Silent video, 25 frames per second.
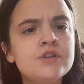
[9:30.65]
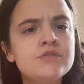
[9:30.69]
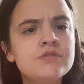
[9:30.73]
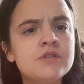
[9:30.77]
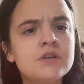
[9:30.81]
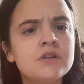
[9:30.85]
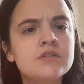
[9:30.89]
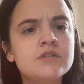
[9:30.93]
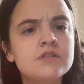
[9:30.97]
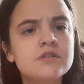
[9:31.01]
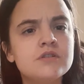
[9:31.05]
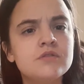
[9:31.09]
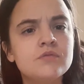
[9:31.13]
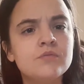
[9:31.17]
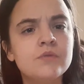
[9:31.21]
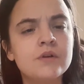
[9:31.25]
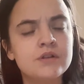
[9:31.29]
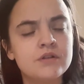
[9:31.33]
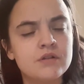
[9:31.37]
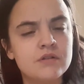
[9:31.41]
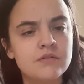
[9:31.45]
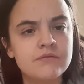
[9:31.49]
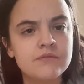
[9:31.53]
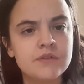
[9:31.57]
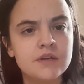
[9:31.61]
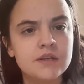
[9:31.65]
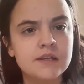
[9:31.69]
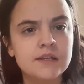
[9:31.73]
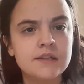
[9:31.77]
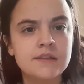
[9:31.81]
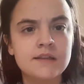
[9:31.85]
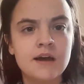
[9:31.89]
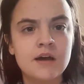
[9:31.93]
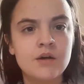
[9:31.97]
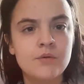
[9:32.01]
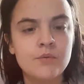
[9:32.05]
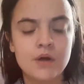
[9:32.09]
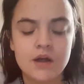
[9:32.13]
can do when you're feeling
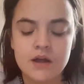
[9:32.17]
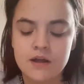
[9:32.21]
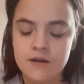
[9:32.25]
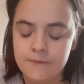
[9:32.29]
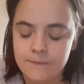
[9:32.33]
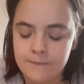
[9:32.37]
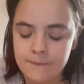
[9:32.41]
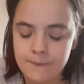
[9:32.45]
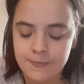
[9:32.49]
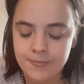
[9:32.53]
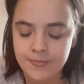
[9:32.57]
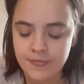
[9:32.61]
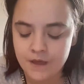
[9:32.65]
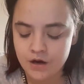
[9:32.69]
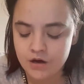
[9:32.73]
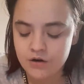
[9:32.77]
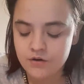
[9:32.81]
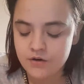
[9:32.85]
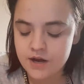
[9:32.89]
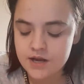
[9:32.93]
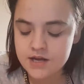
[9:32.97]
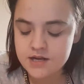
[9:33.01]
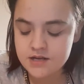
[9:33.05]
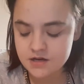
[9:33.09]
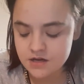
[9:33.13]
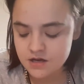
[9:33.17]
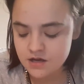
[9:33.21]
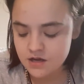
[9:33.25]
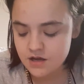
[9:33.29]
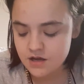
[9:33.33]
that way, all right?